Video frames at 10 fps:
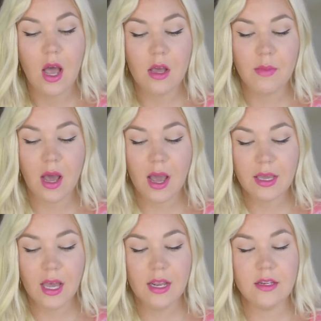Um,
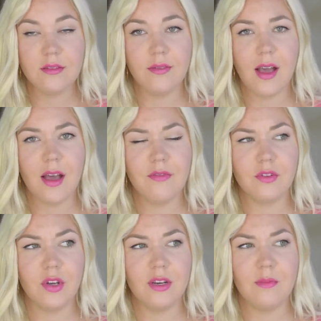I kind of
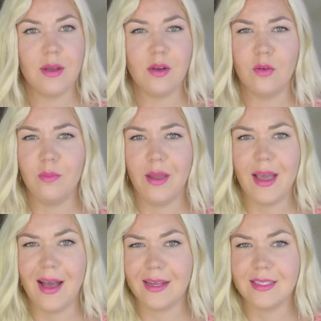have created my own by
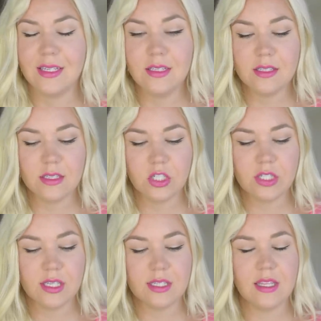accident,
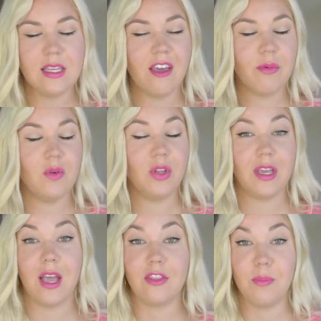just because I think I've been
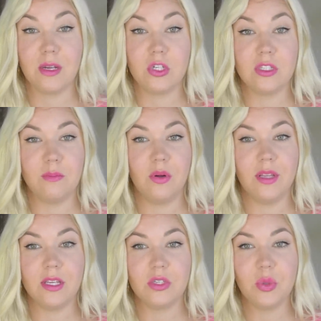looking at the pictures and
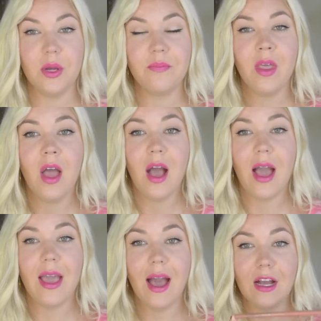pulling into it.
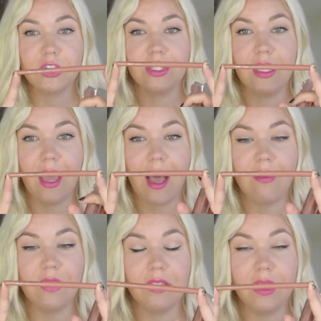I actually
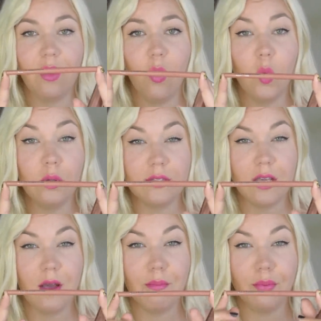have the
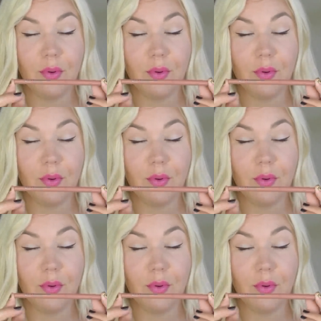Ulta